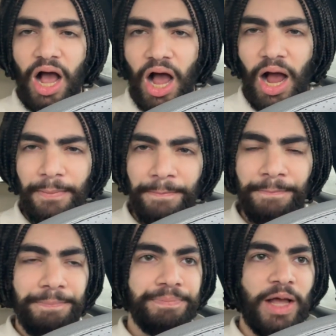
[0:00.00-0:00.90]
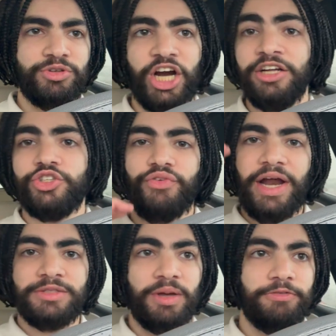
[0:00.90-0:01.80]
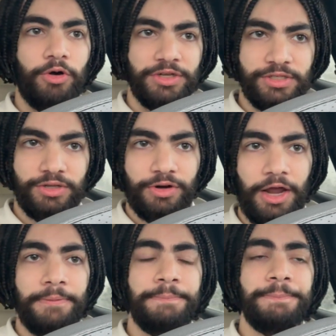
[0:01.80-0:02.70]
I'm trying to raise my voice, okay?